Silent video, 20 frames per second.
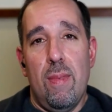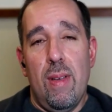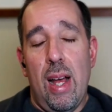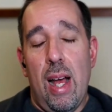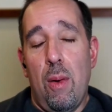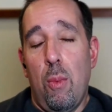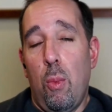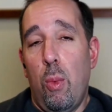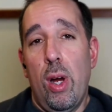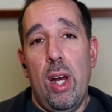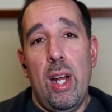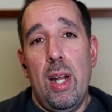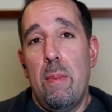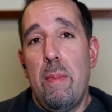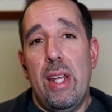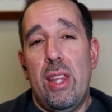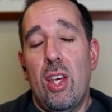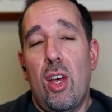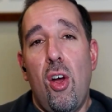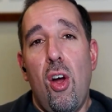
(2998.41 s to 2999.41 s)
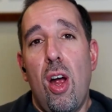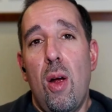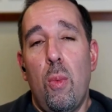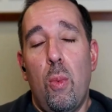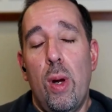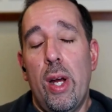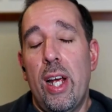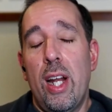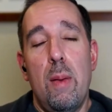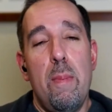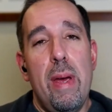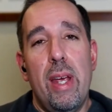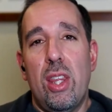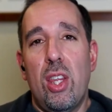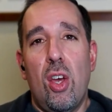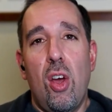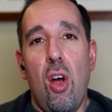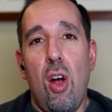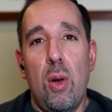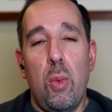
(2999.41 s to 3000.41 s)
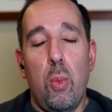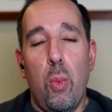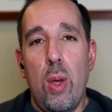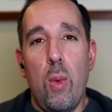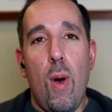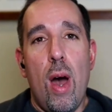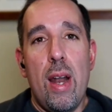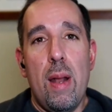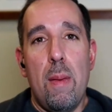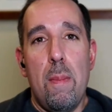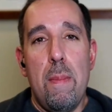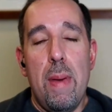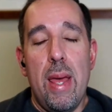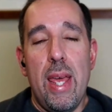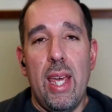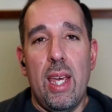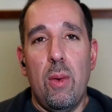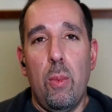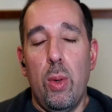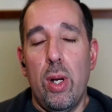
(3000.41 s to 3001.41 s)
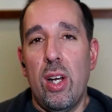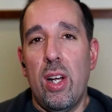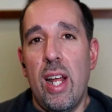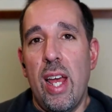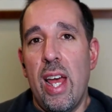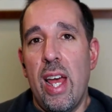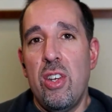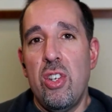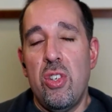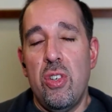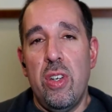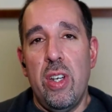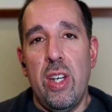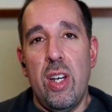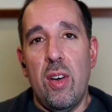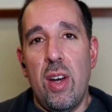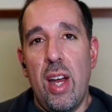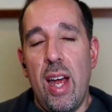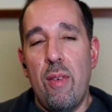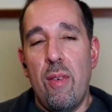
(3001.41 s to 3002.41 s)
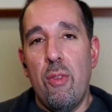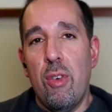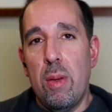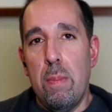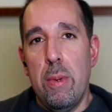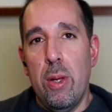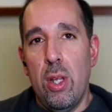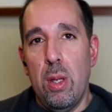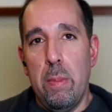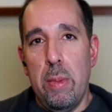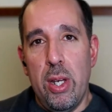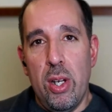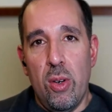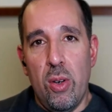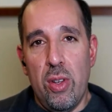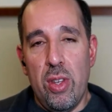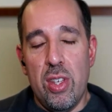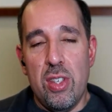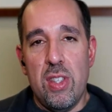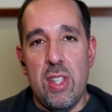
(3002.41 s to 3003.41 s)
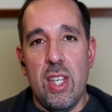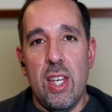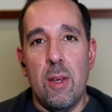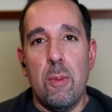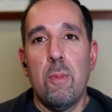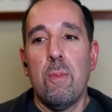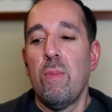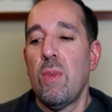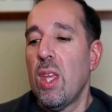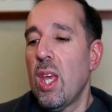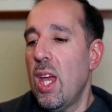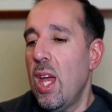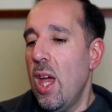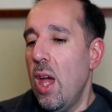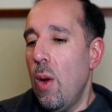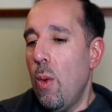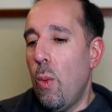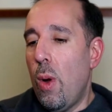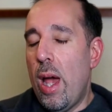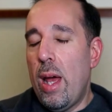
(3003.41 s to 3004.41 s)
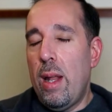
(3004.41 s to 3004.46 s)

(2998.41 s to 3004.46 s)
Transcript: they we're going to make the card. We're going to make the card we want to make. We're going to yeah. engineer every millimeter of this thing. Yeah.